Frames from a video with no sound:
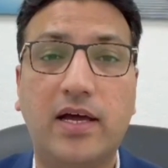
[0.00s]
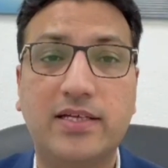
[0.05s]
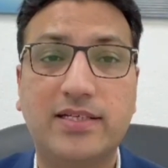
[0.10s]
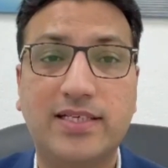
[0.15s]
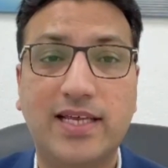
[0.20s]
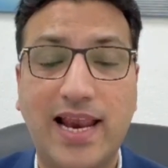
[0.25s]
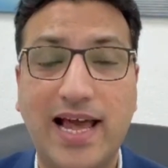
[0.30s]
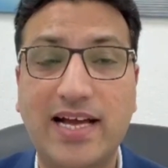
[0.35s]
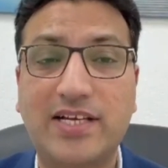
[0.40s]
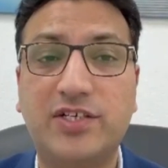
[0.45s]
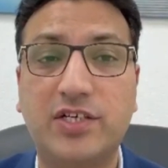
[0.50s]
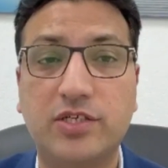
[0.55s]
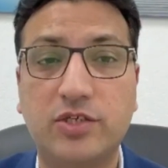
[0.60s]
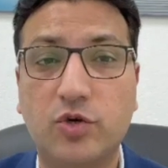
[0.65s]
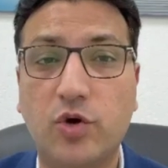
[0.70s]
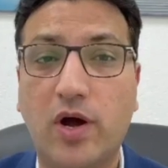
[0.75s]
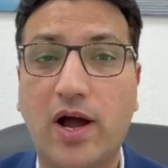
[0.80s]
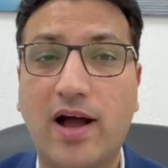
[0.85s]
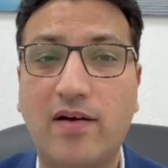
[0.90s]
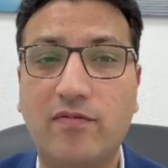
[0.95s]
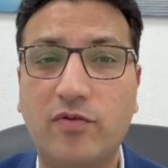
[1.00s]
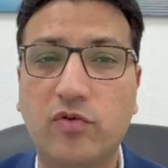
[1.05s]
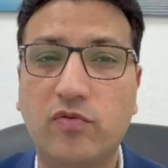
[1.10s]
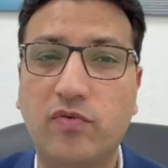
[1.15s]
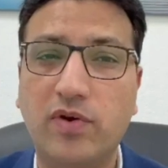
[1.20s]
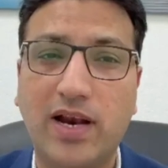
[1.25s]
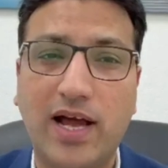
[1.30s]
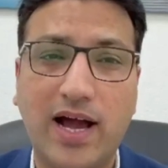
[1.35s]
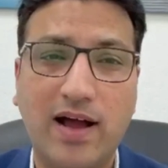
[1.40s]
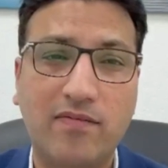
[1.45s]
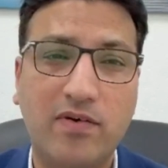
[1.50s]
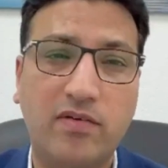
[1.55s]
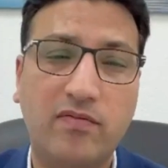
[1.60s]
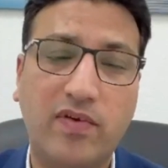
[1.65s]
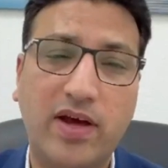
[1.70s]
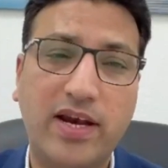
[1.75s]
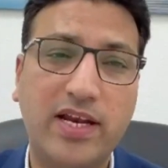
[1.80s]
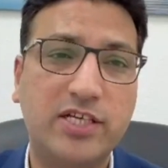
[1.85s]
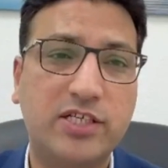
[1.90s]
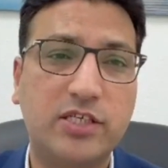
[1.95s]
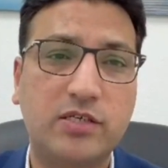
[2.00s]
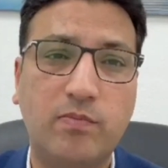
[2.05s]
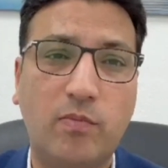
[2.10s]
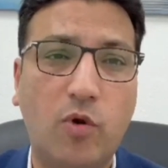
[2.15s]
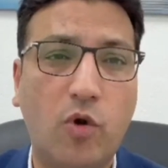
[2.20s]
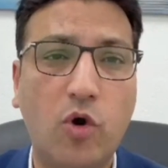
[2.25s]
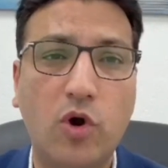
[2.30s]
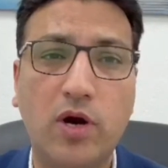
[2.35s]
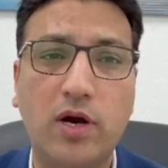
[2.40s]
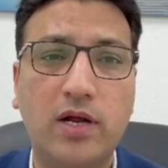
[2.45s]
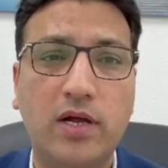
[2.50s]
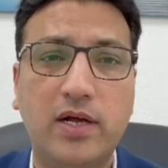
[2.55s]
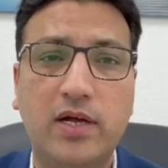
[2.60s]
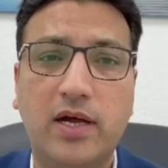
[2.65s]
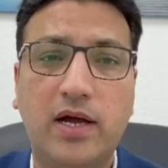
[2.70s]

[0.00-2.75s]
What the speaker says: selections you have. You will have a very small